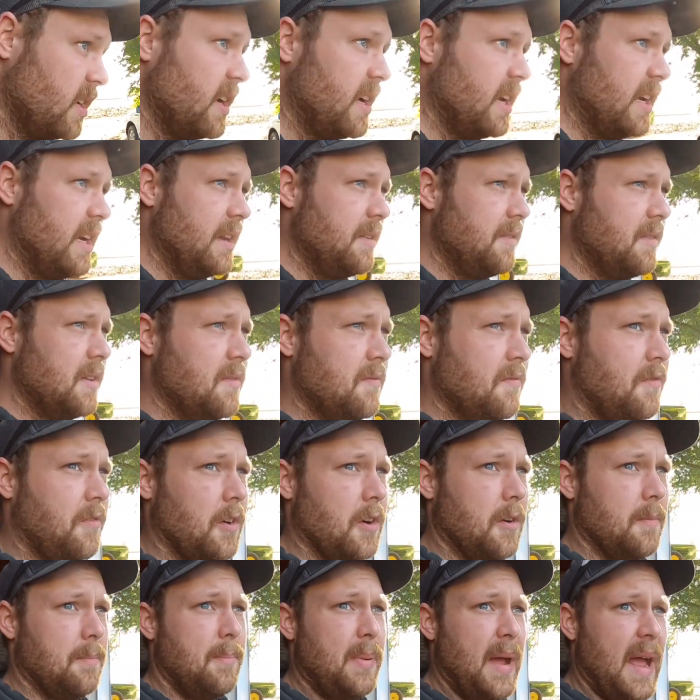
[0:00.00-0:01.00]
and even
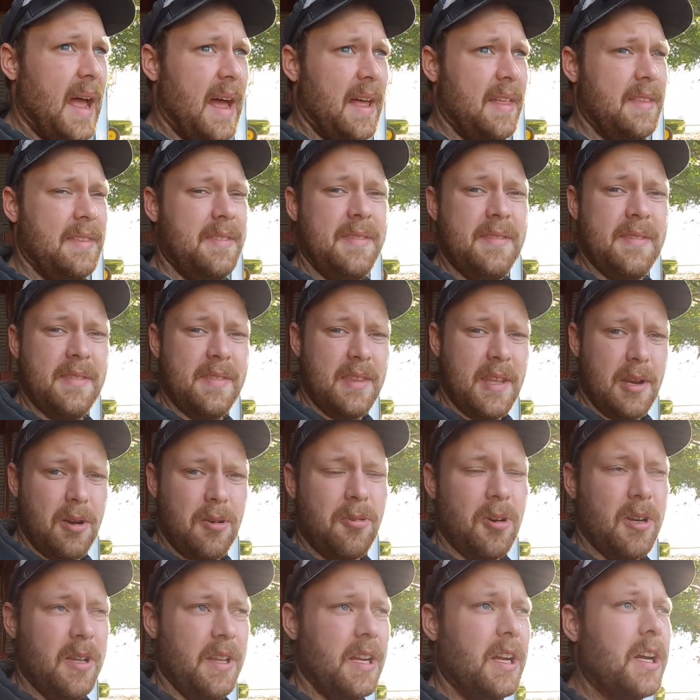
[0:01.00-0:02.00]
for bad, they're
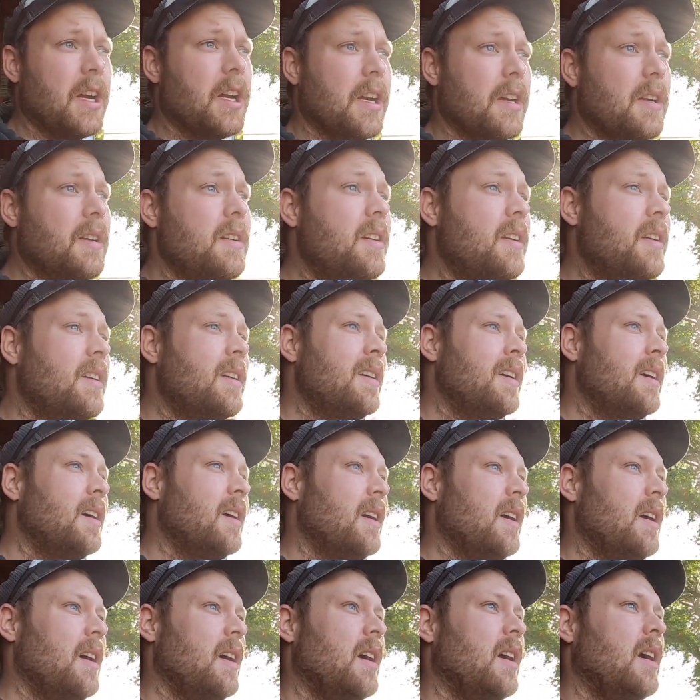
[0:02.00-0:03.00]
really good.
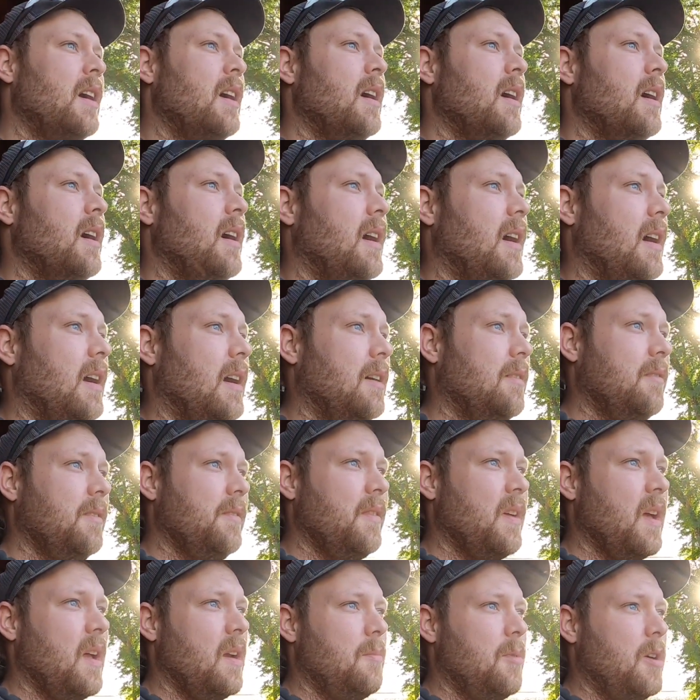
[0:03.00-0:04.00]

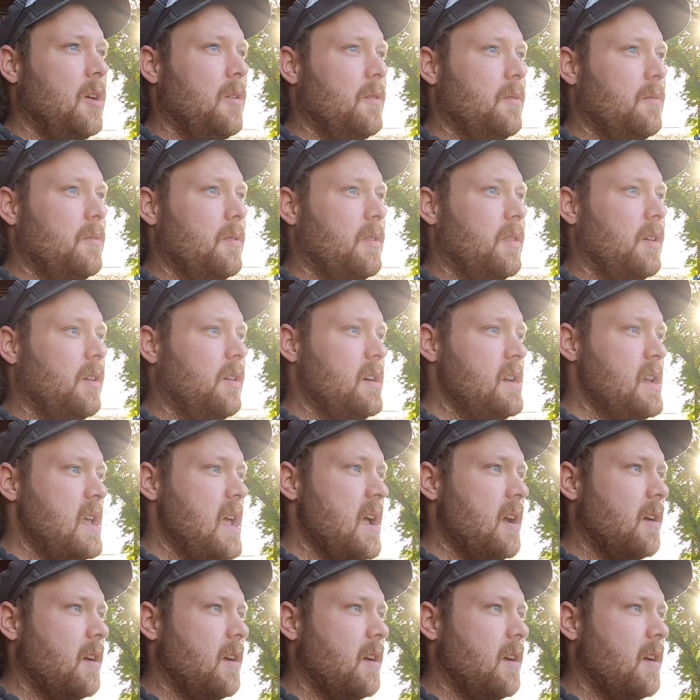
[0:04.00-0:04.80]
We've got about 30